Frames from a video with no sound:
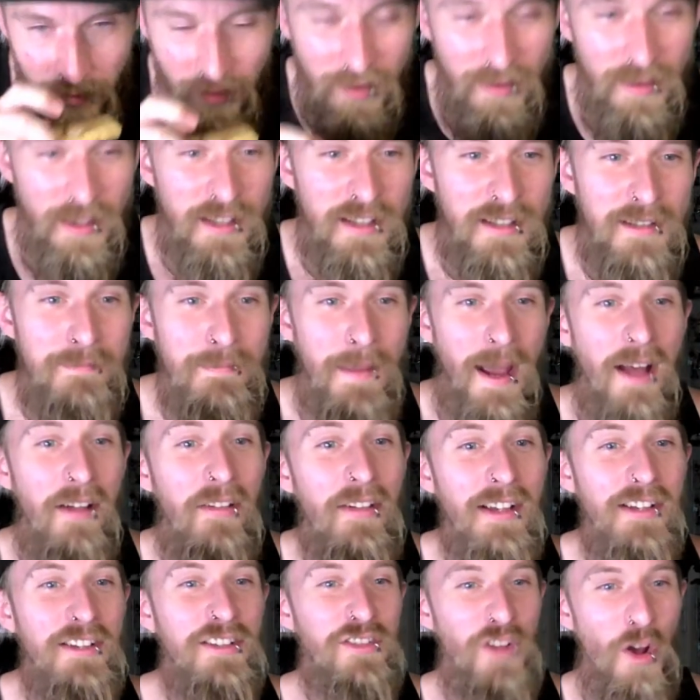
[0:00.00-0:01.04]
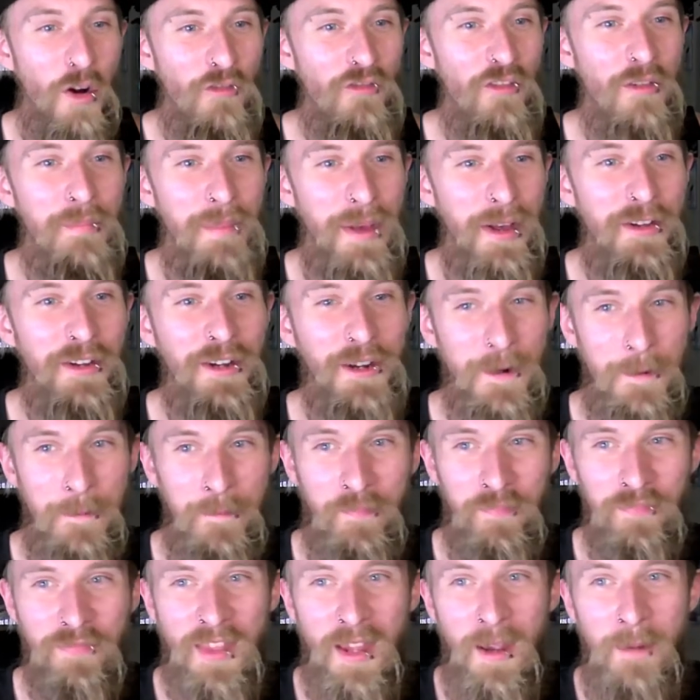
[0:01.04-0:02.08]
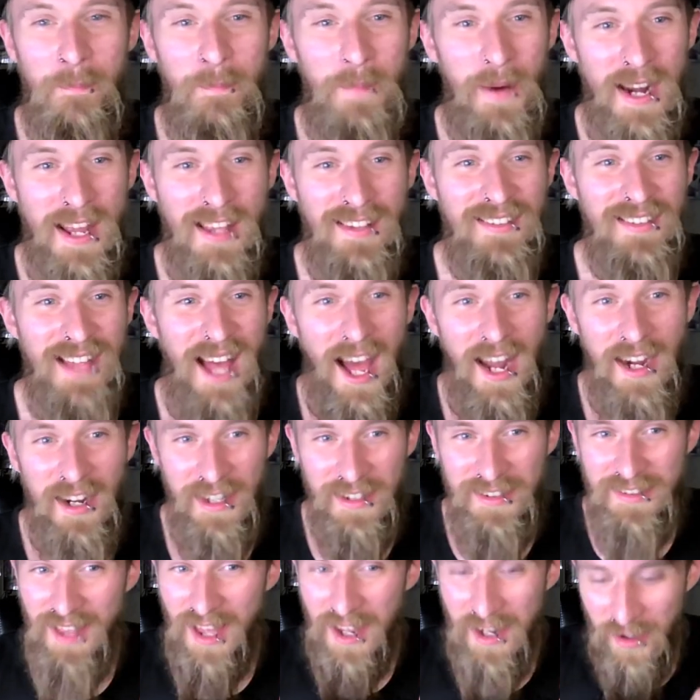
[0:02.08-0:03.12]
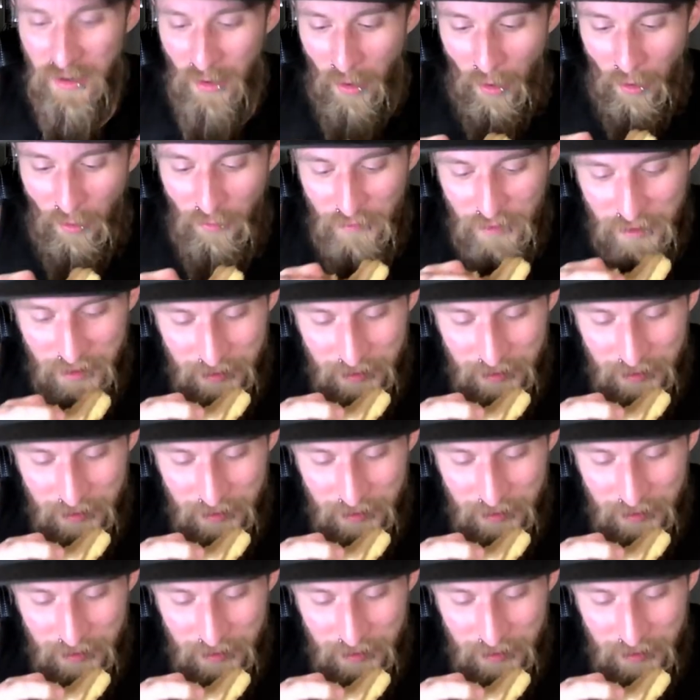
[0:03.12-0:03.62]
The smell is so familiar, but it's not a coffee